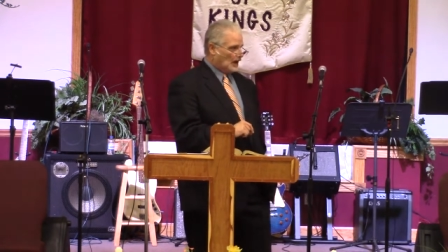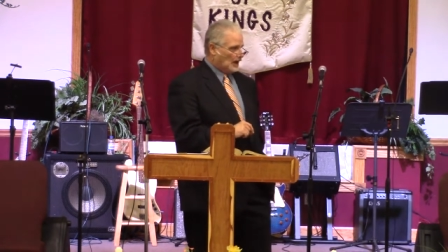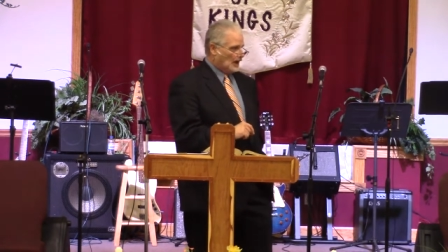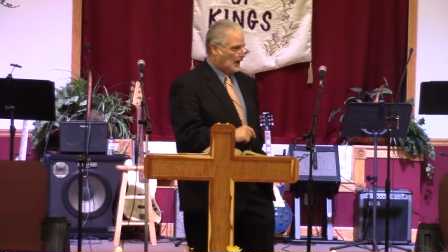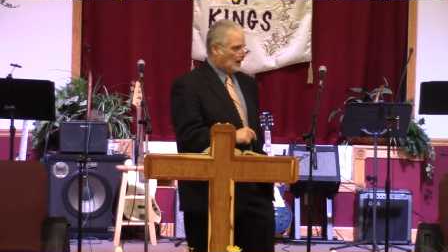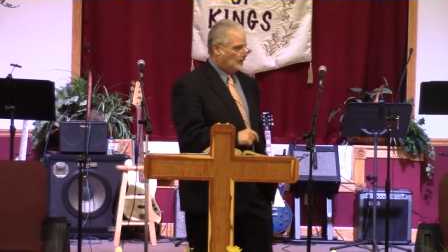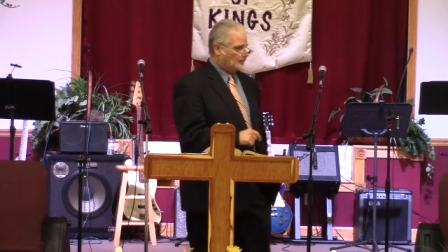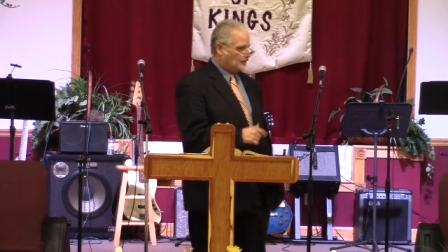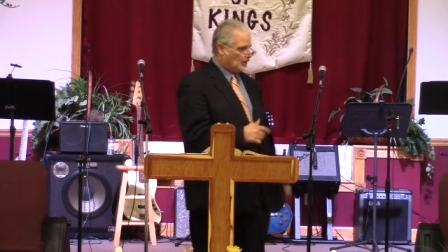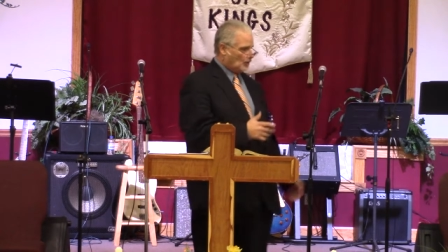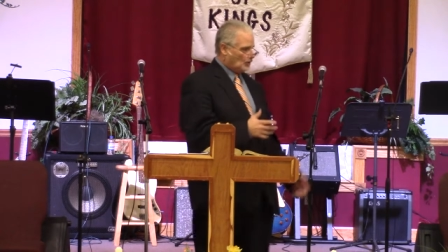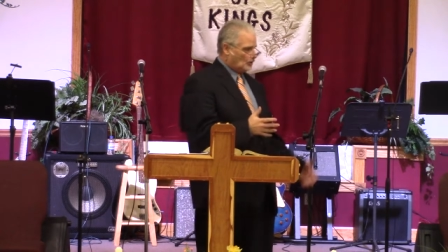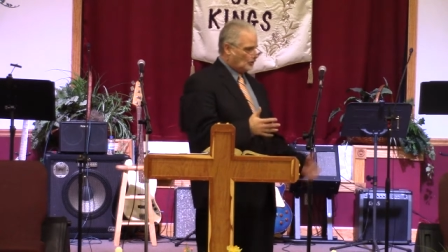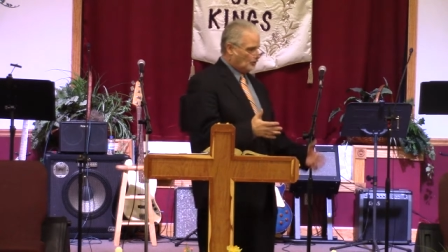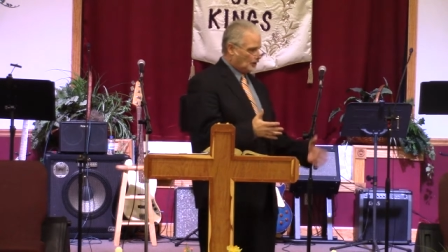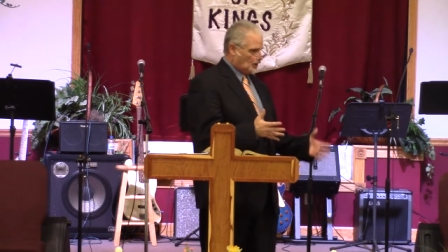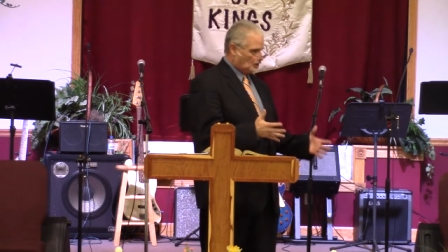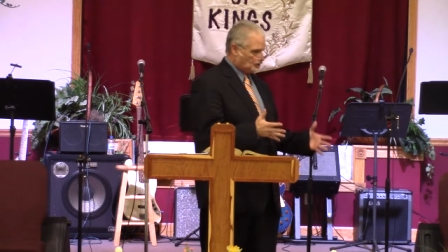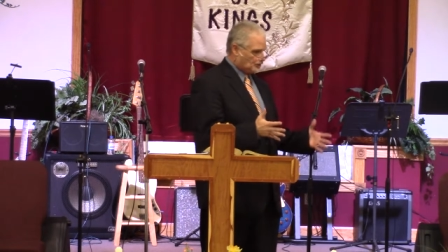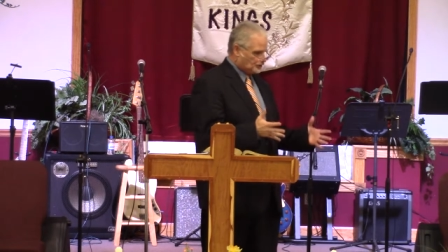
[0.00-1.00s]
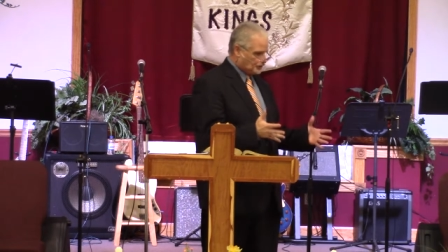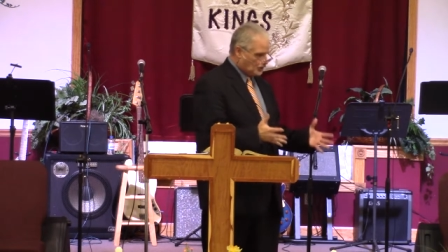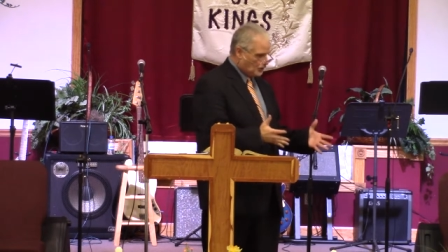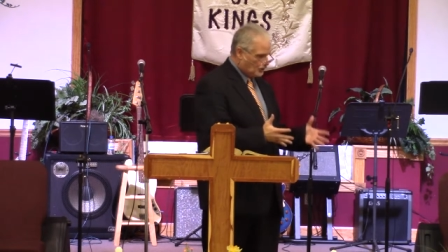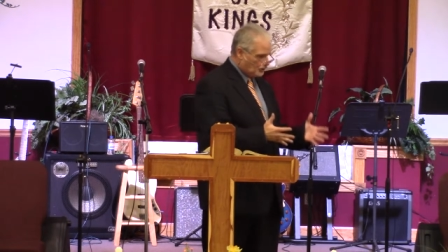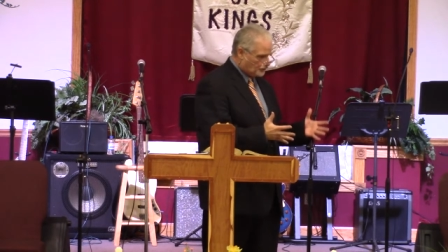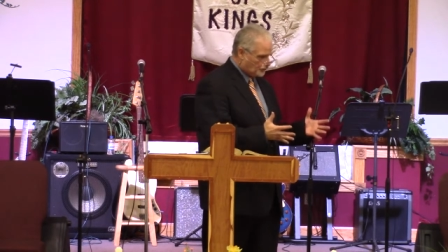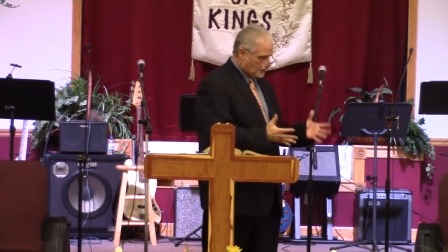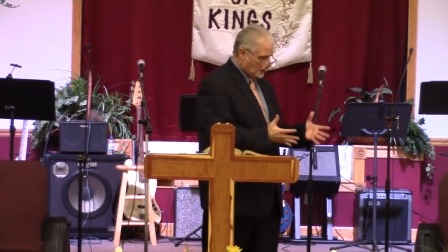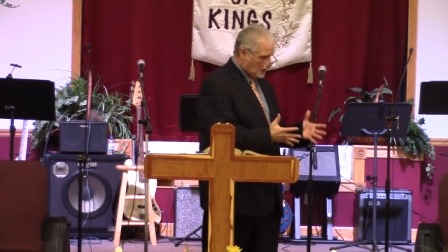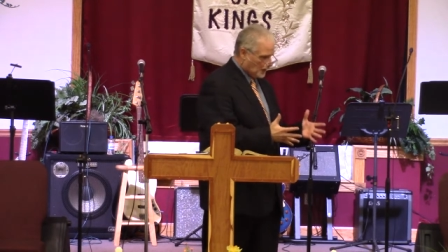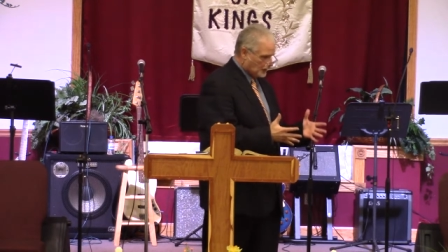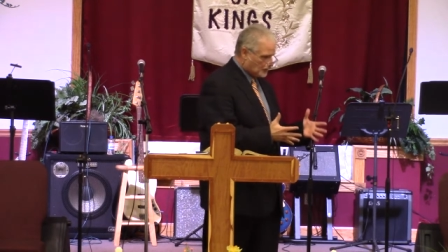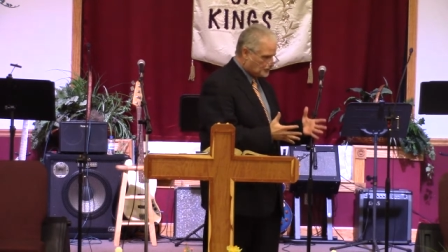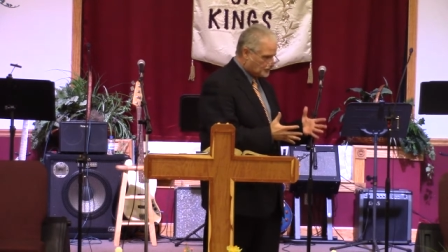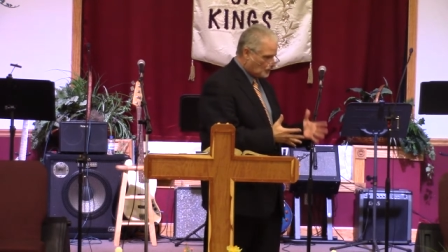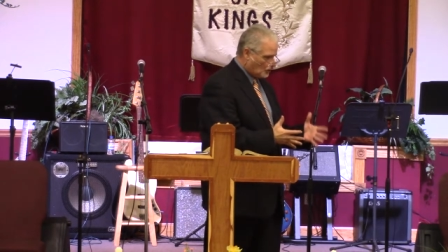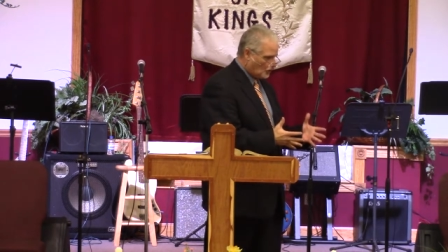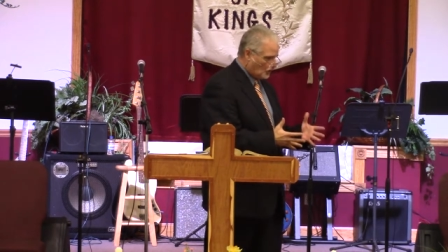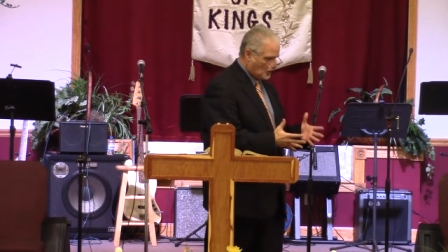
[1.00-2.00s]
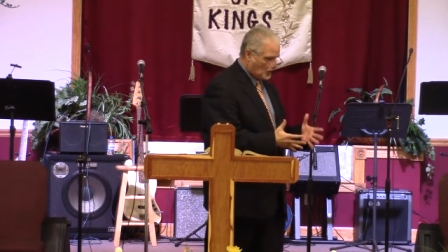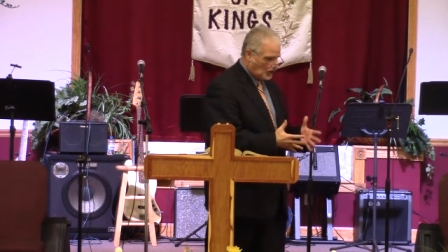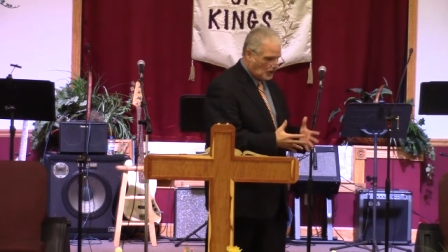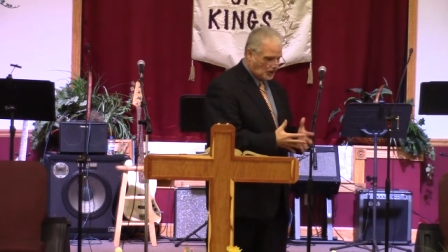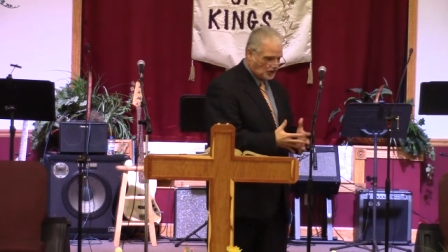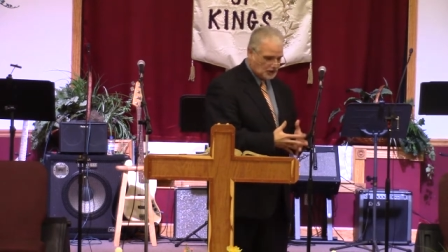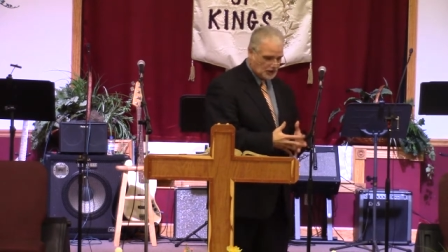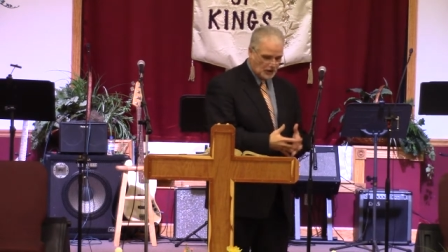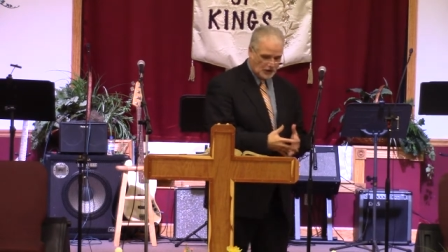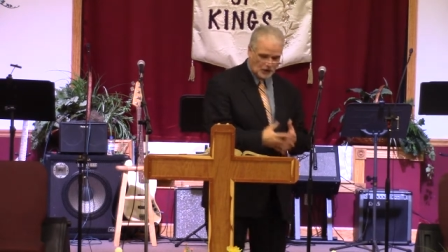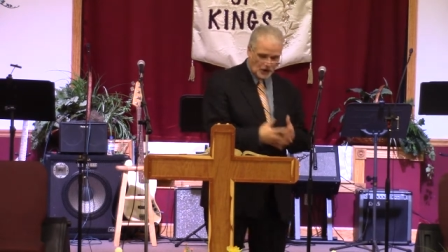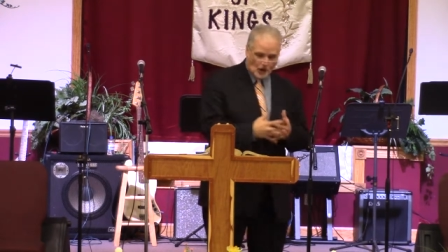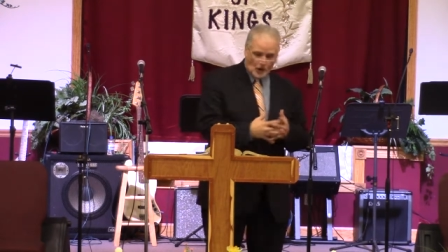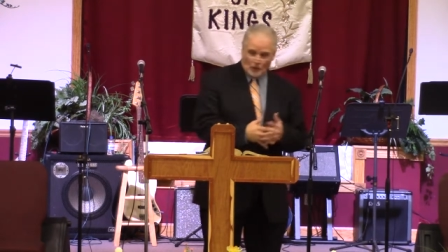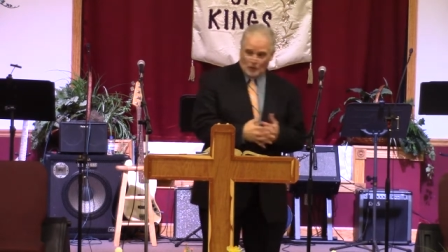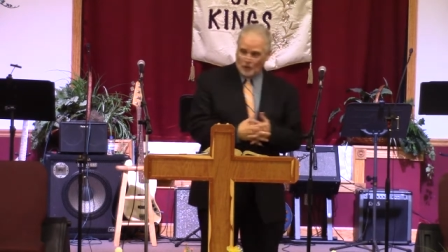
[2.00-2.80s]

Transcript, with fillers: Now, there, there's two things going on here.